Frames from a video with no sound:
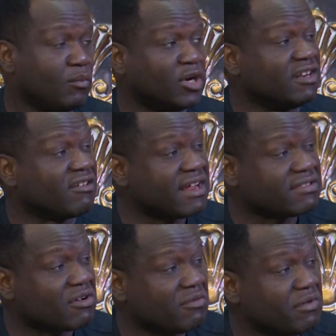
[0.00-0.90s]
But the
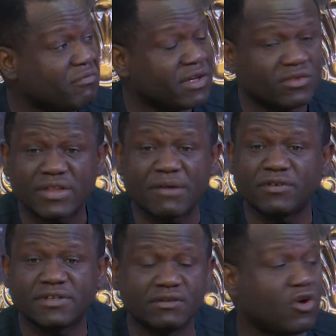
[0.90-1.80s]
rest of the vessels,
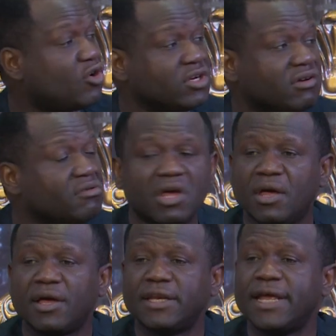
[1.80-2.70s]
everything, all they go.
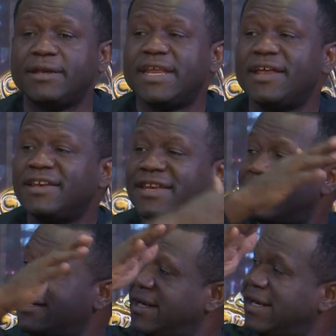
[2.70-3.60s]
Then
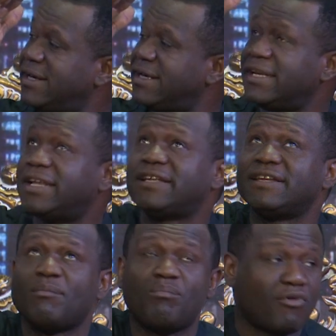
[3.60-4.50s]
later
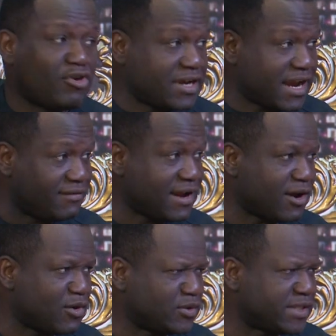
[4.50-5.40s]
they burned down that
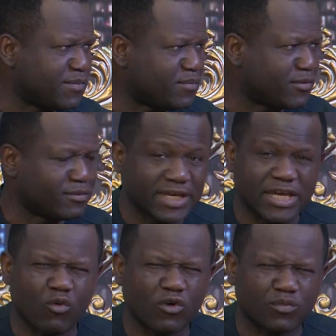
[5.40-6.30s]
whole temple.
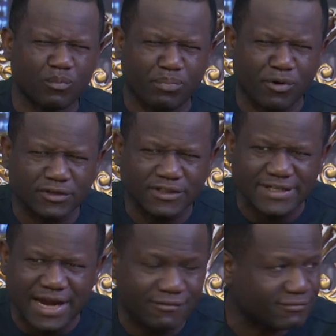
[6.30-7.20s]
It was burnt
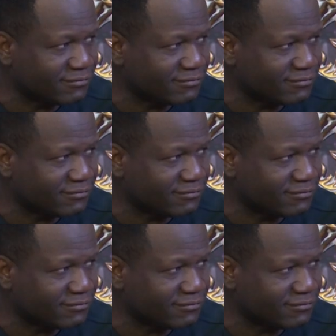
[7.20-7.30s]
down.